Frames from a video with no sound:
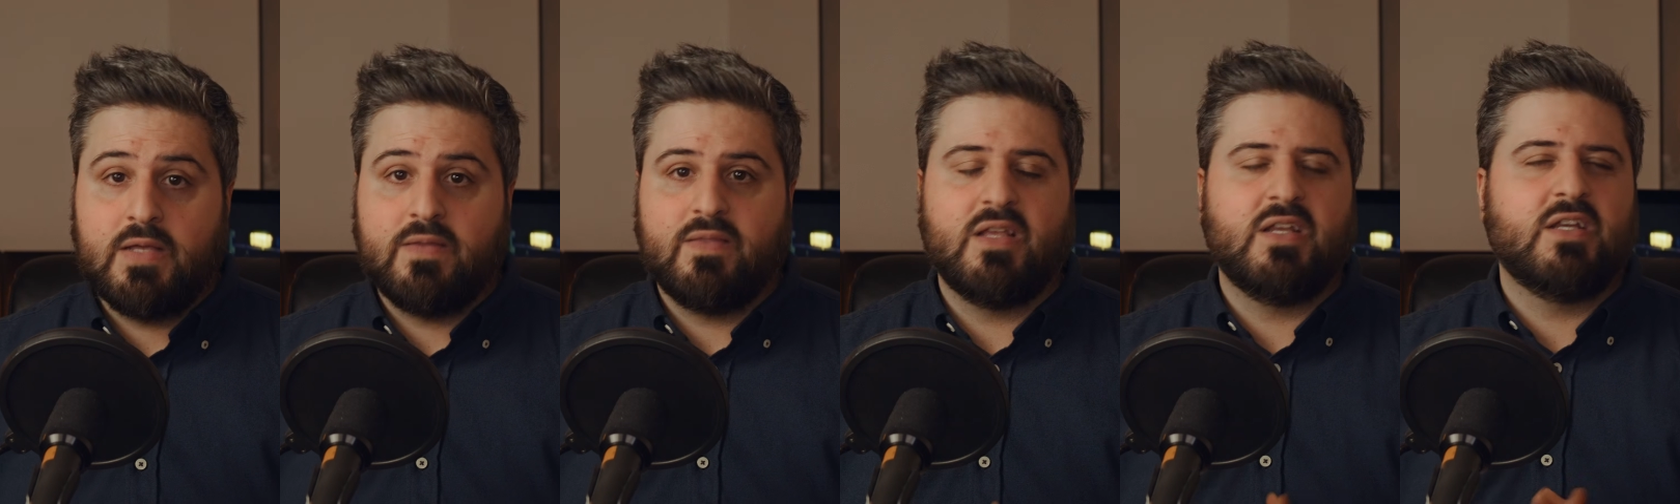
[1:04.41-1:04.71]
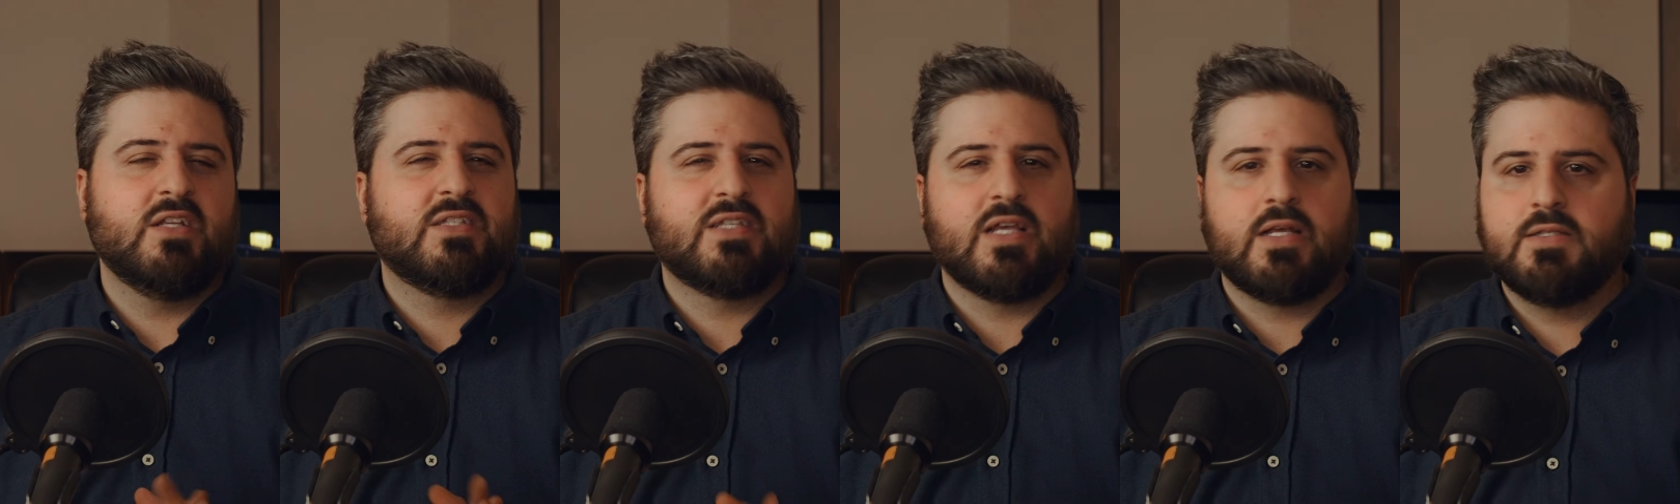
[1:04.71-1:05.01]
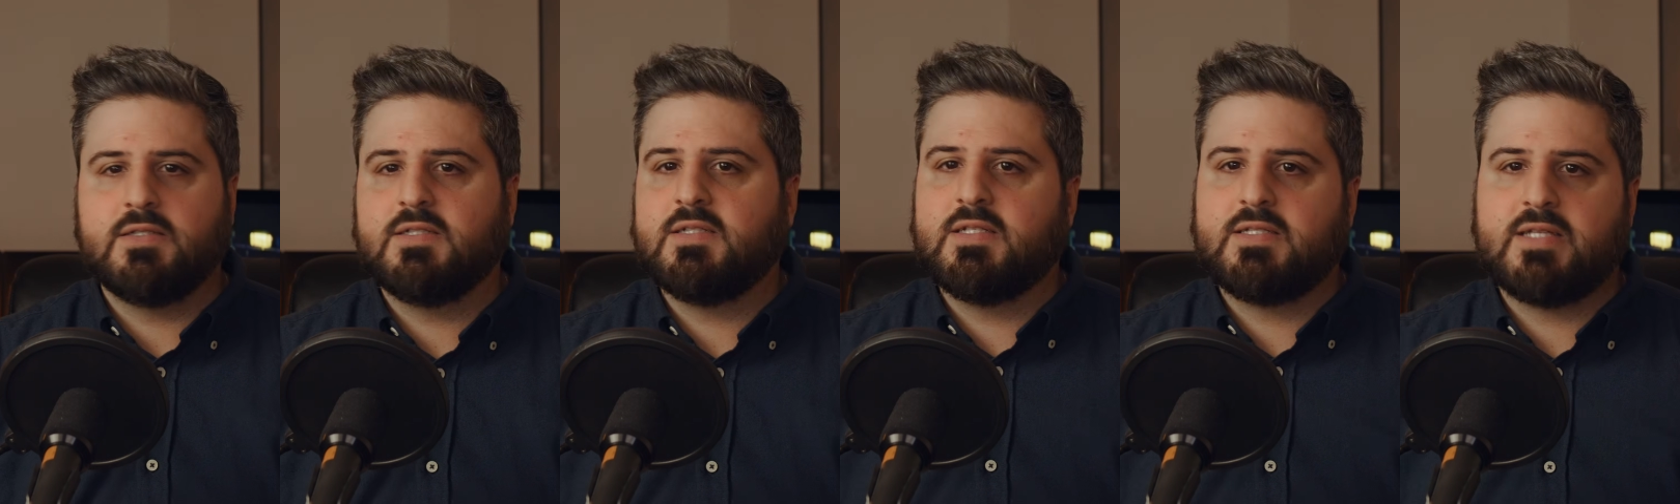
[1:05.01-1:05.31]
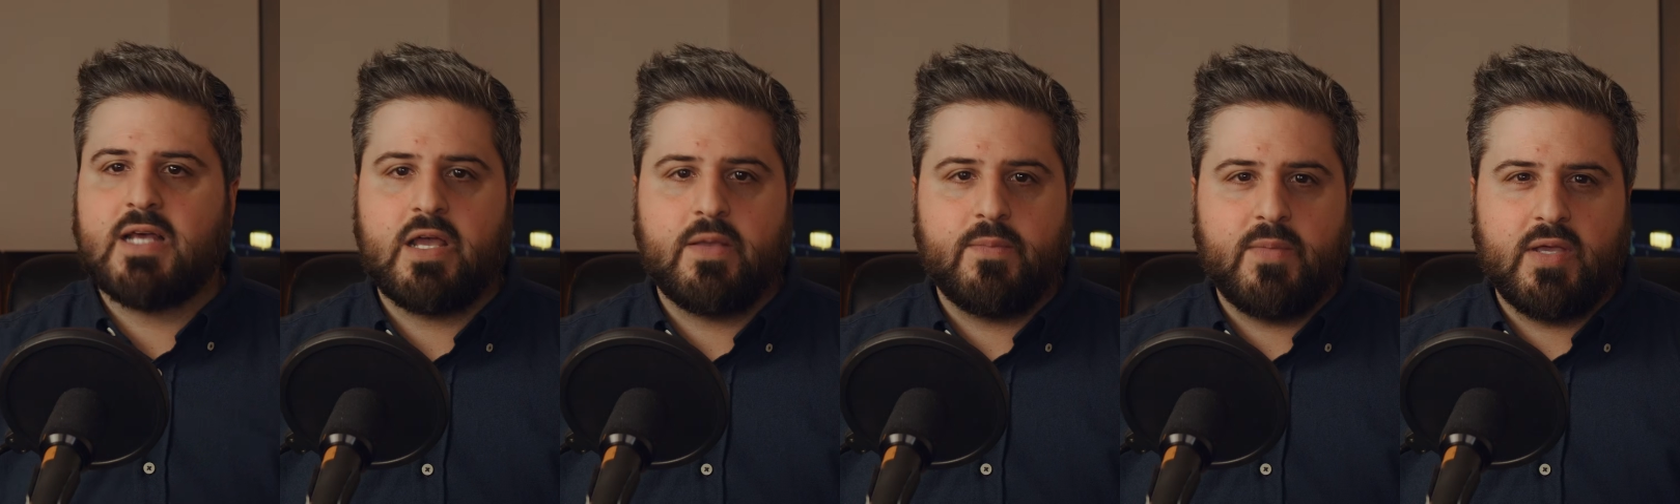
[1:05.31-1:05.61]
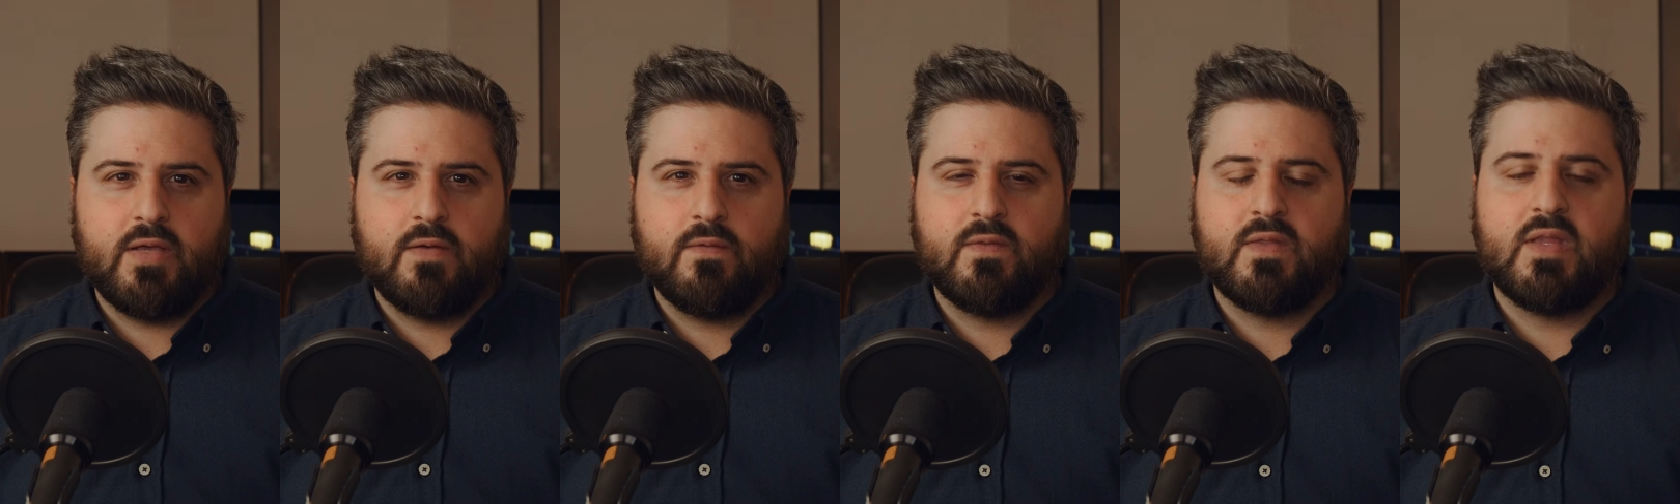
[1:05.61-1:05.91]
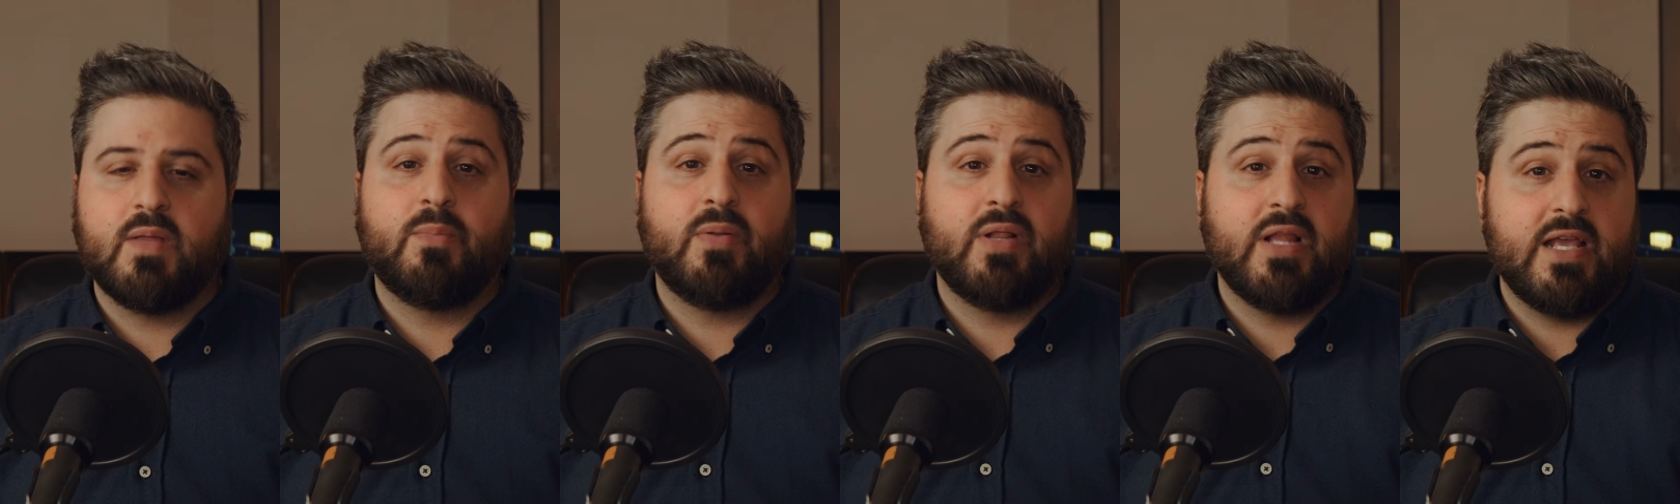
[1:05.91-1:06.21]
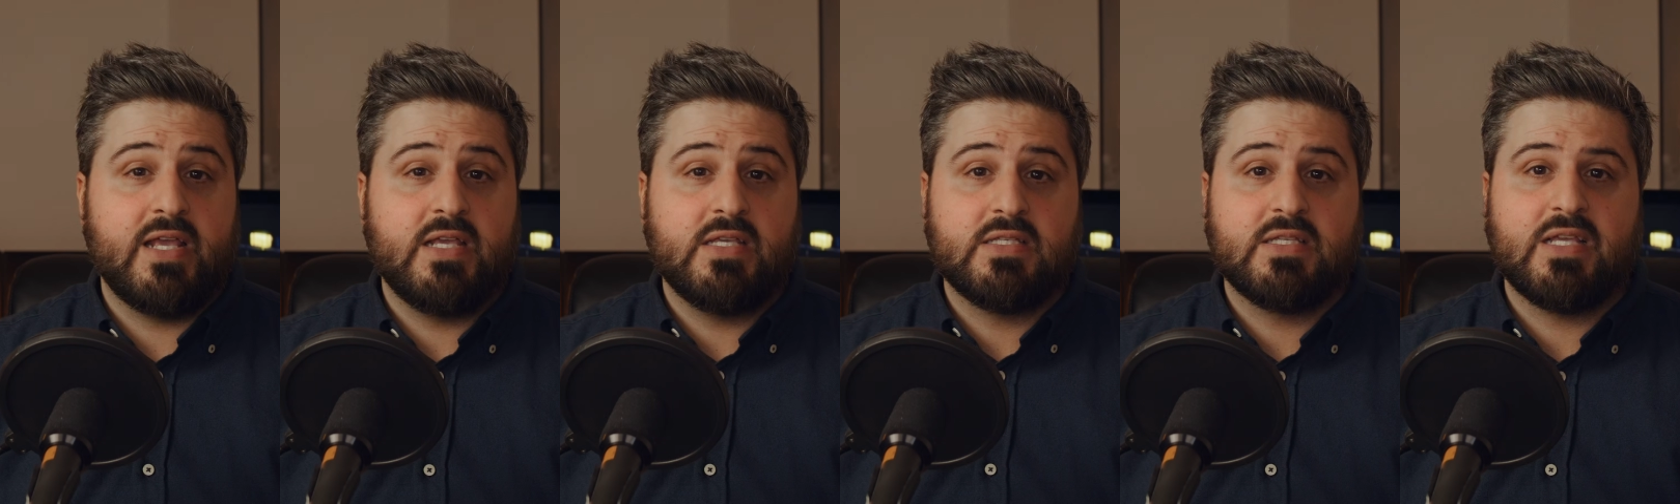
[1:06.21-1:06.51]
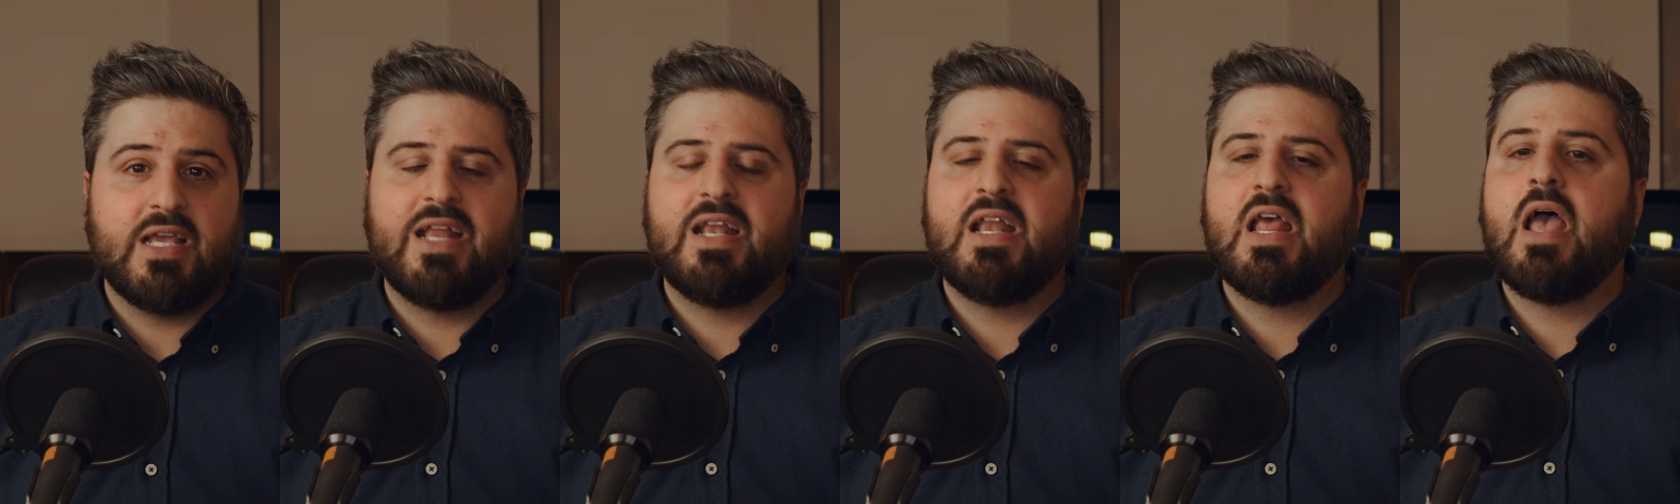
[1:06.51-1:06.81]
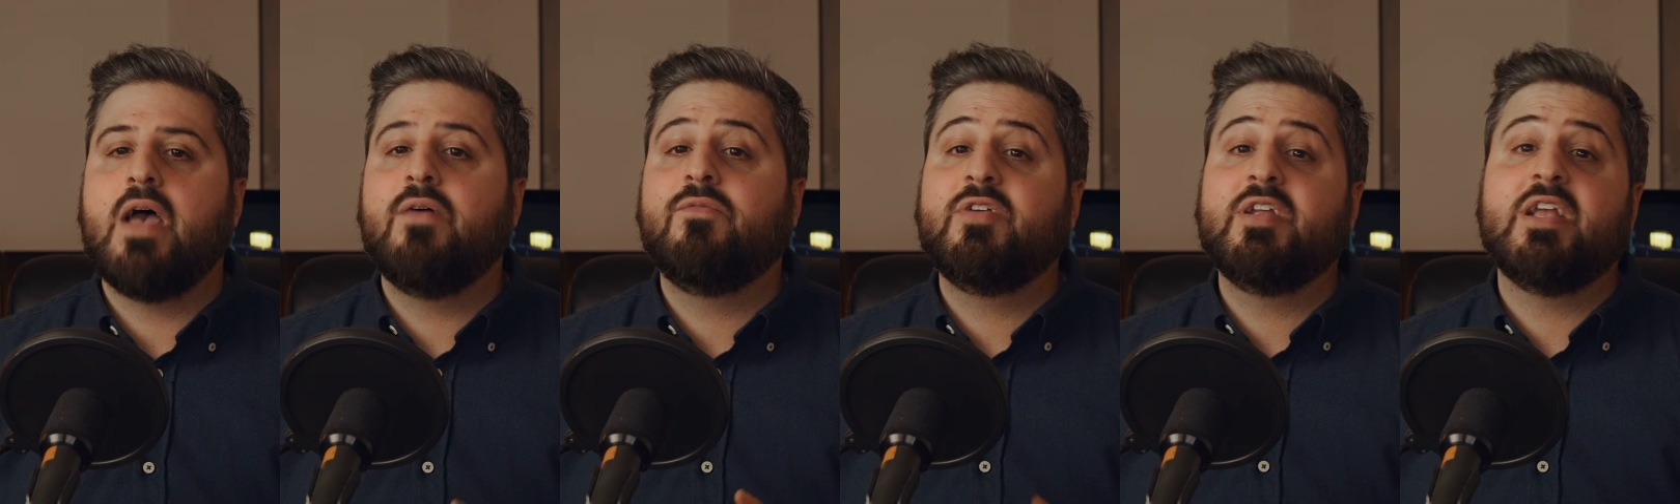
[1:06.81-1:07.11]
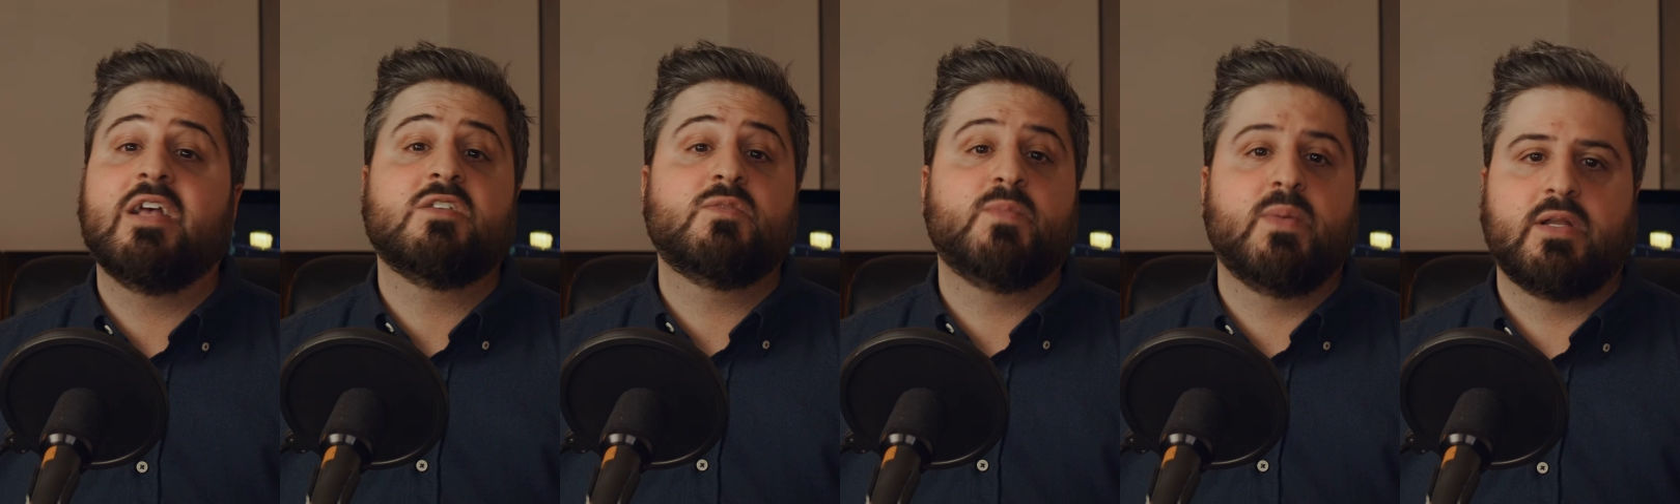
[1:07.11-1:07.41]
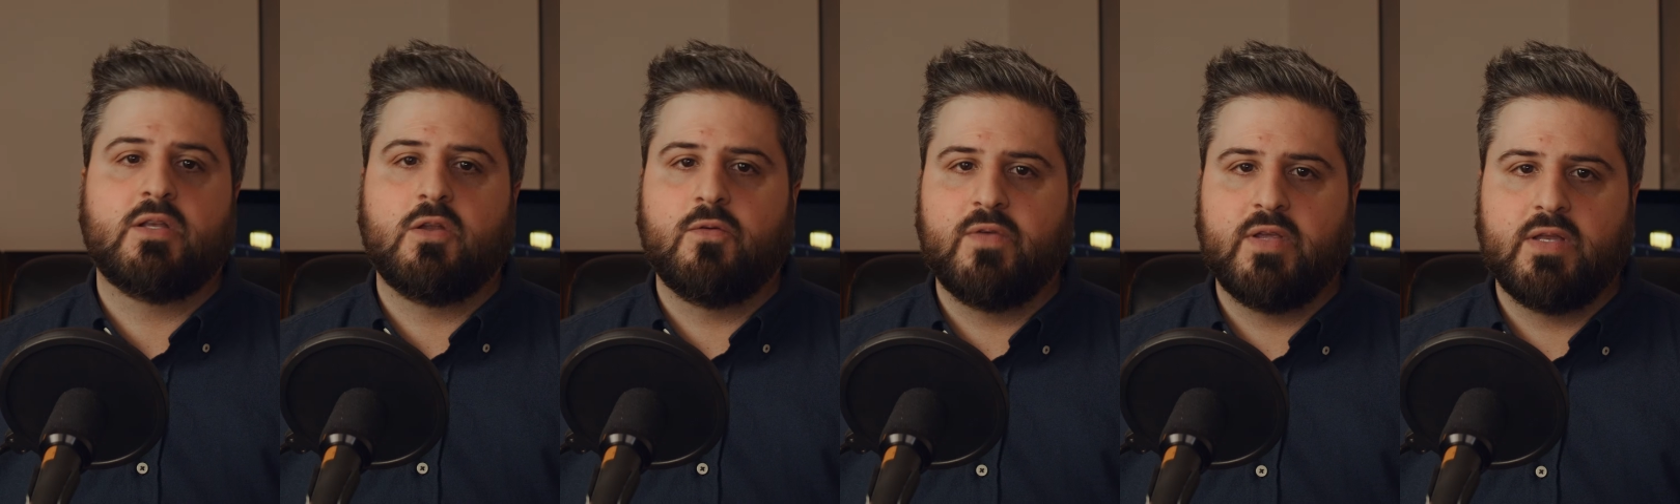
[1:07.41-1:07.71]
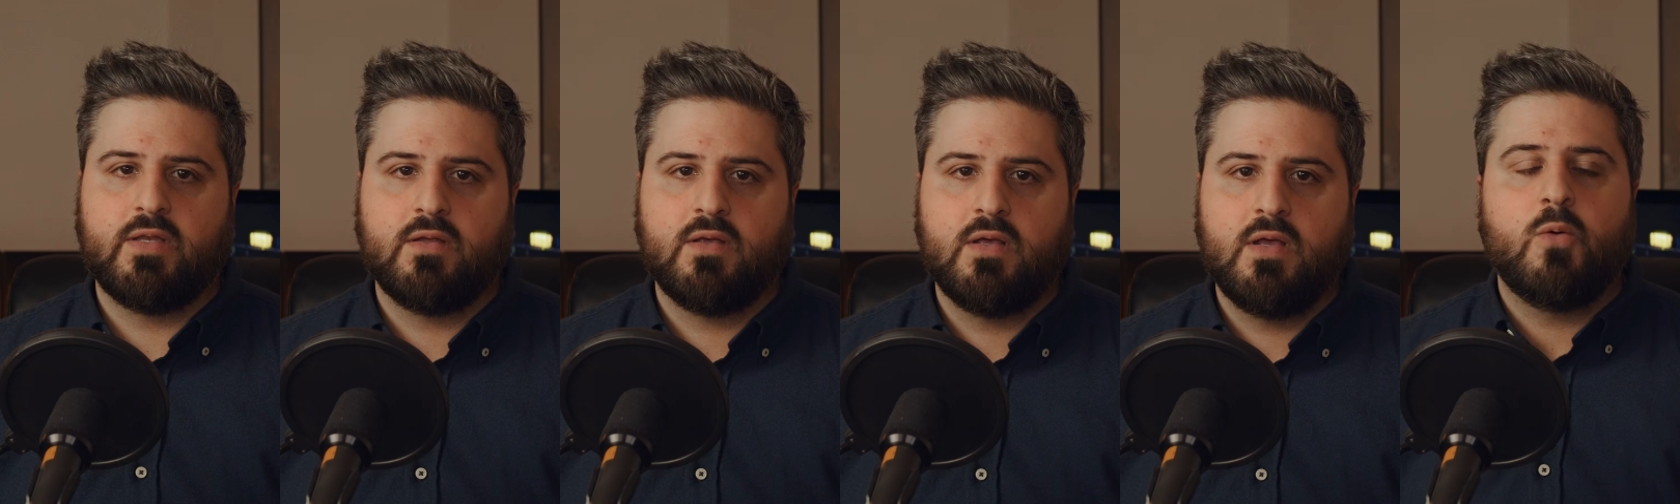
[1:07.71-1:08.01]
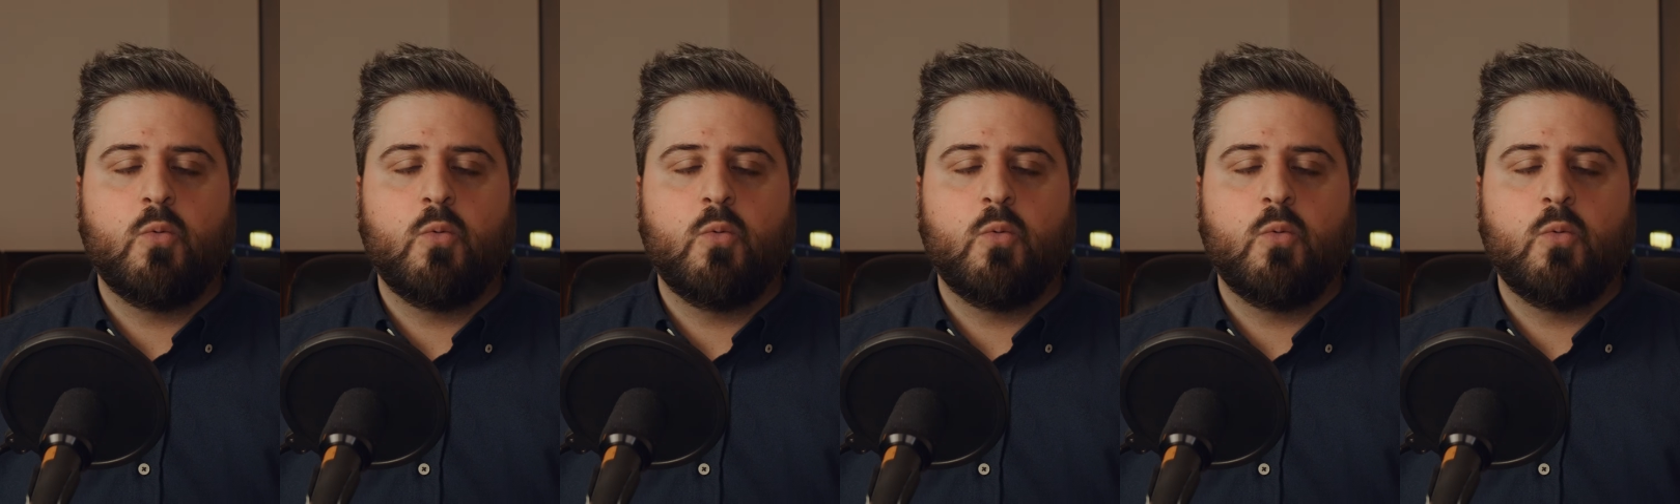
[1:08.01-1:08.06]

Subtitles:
They decided the timing, the place, and every aspect of it,